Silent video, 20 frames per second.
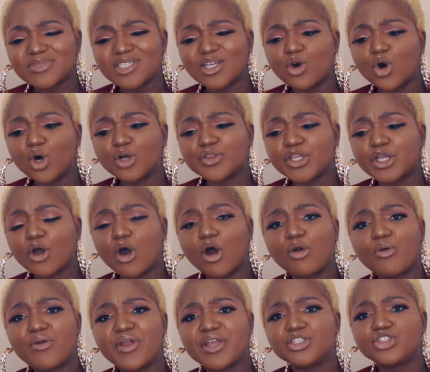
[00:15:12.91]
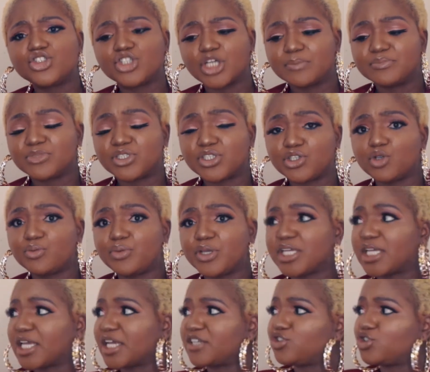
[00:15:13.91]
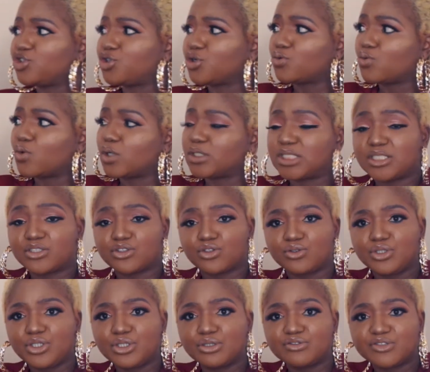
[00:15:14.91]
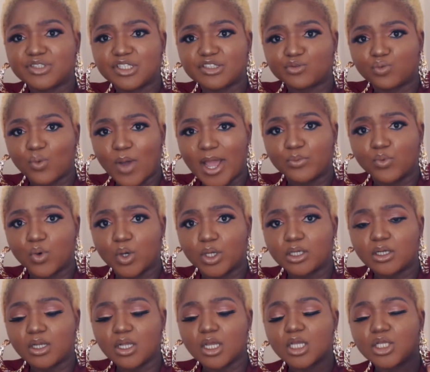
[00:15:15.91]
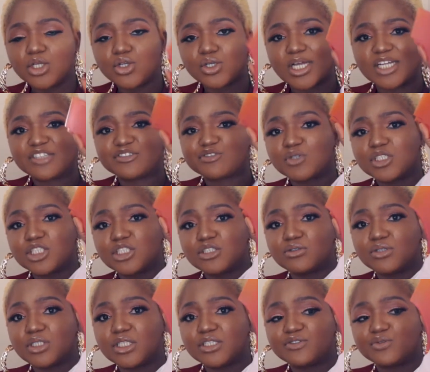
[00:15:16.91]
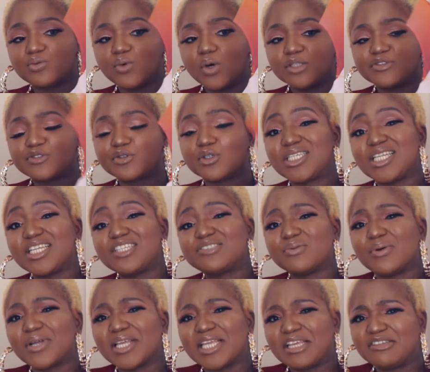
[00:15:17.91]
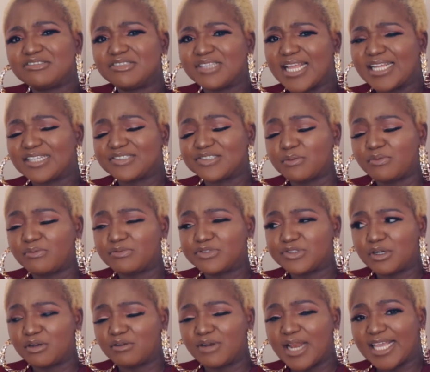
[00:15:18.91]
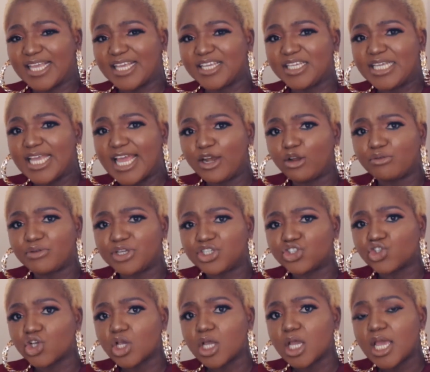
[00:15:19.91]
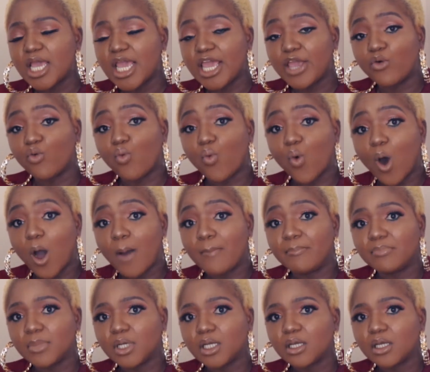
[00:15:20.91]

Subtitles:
or the orange tube. In case you don't want to use this white one, you can switch it to this one. So this one gives like some sort of like a yellowish, a warm,